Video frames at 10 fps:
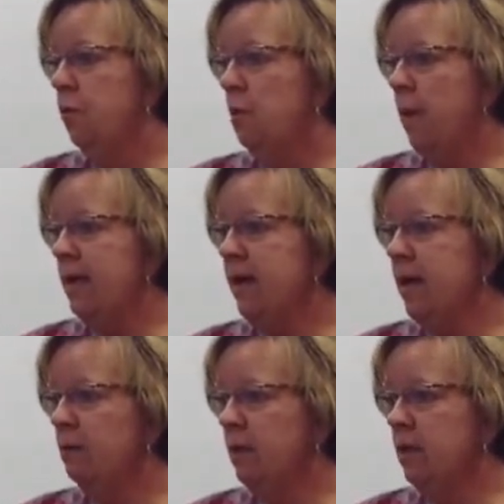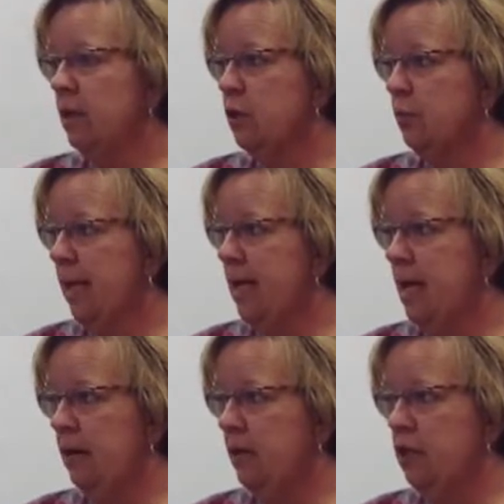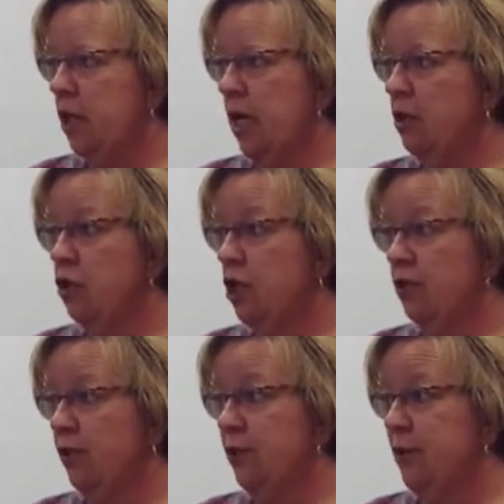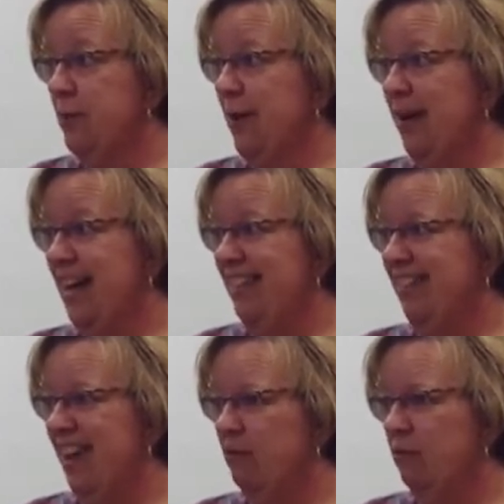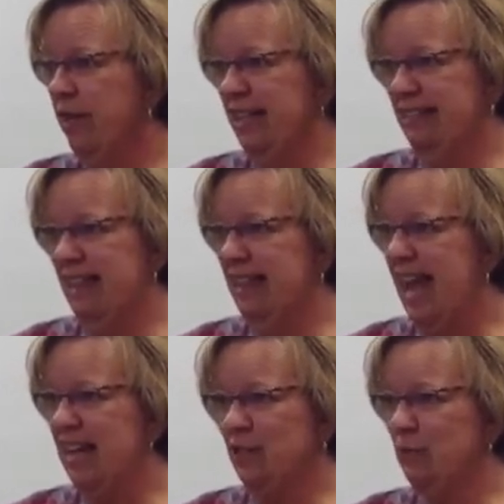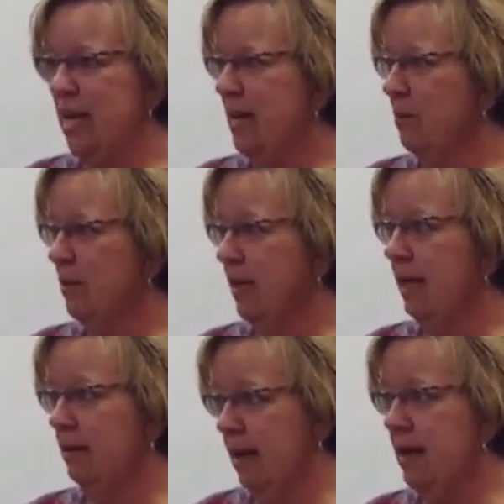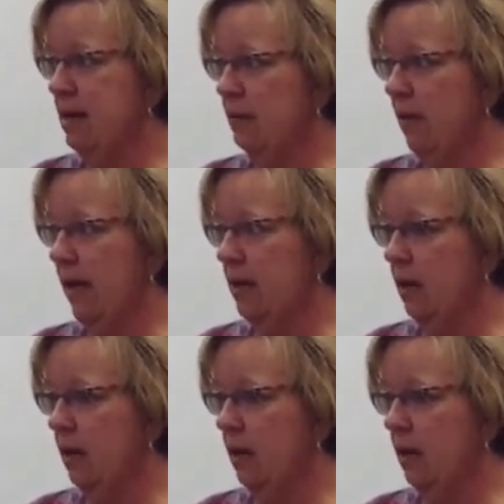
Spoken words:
The way that it was explained, and the chairs just learned about it at that, really, the last week was like, kind of like,